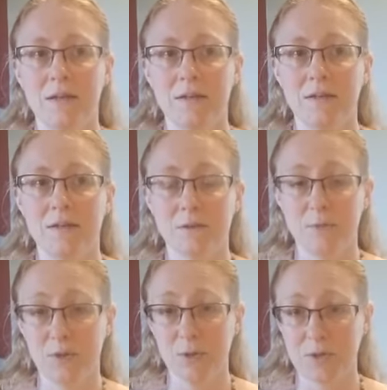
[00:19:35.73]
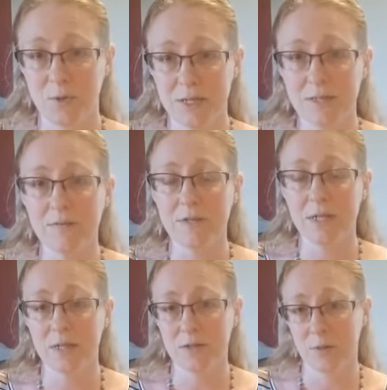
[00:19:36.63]
So between
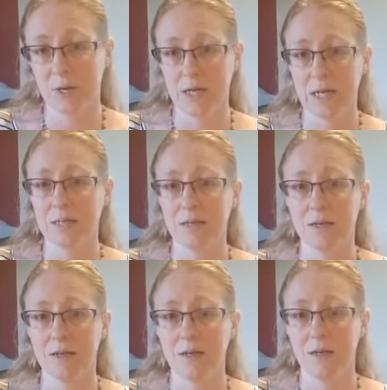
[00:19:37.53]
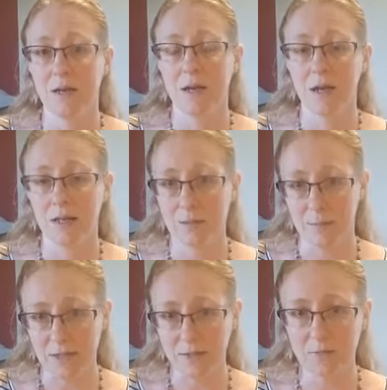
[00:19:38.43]
2017 and 2019, I had the
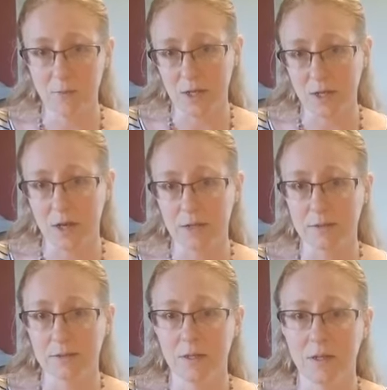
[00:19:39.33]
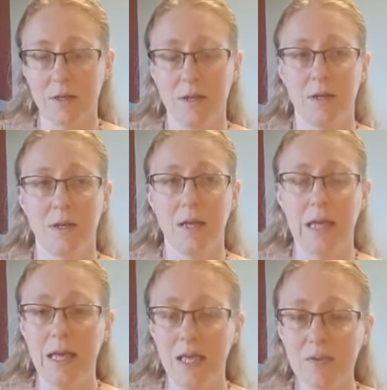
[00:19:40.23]
massive weight loss.
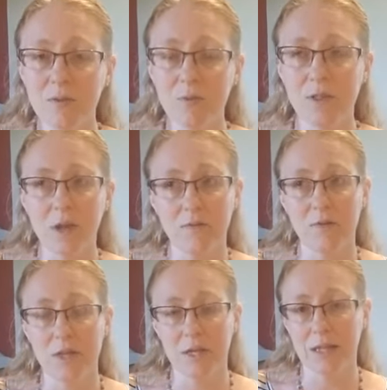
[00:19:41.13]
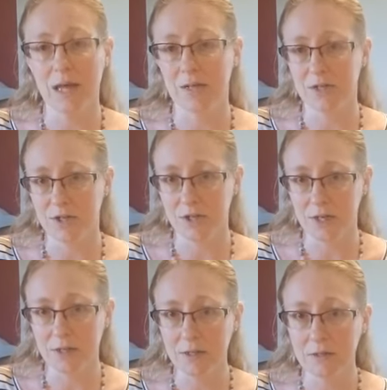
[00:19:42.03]
Even with everything last
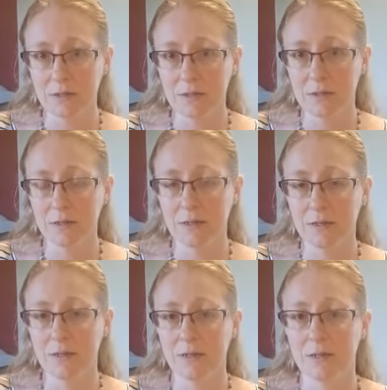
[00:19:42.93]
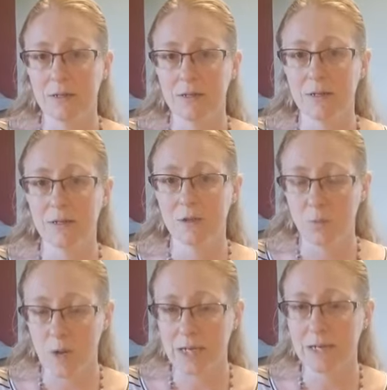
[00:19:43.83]
year, the
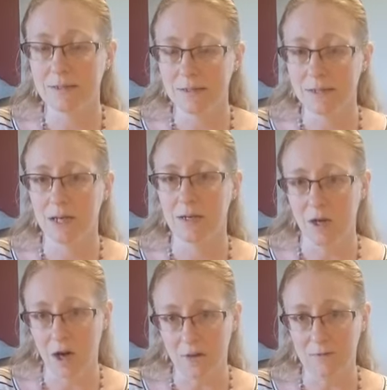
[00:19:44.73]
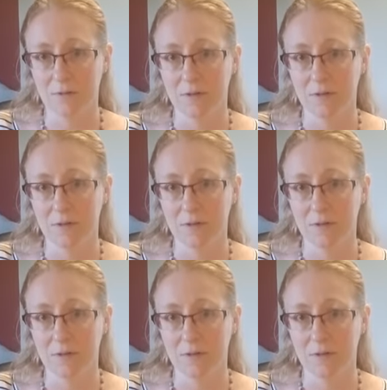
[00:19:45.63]
weight has stayed off.